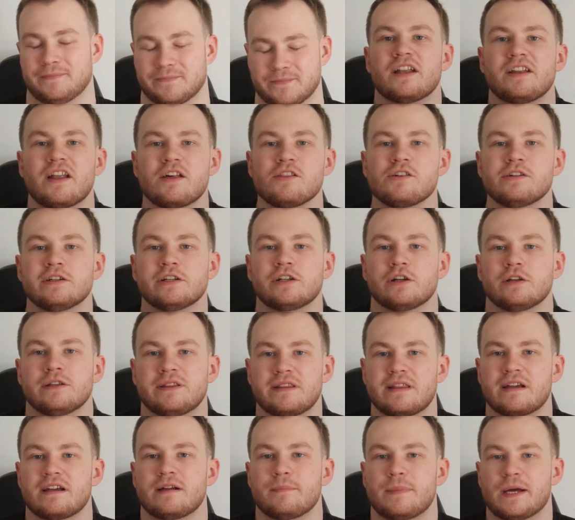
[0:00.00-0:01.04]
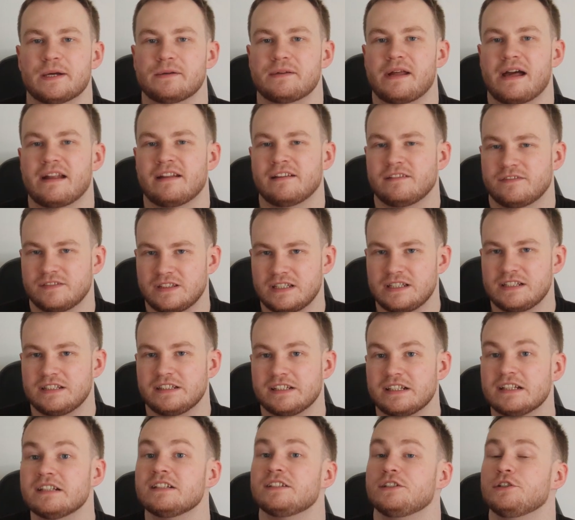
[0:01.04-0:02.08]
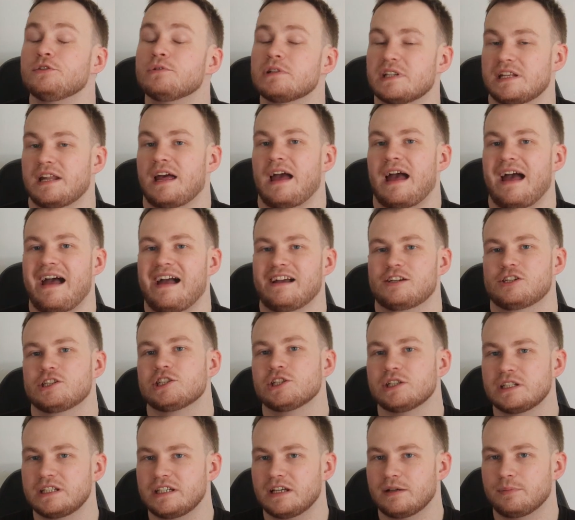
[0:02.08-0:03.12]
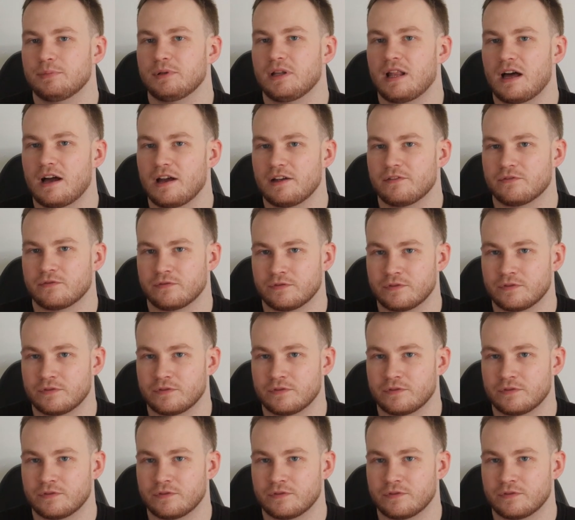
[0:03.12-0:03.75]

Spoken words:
Another good thing about NFTs is you can actually apply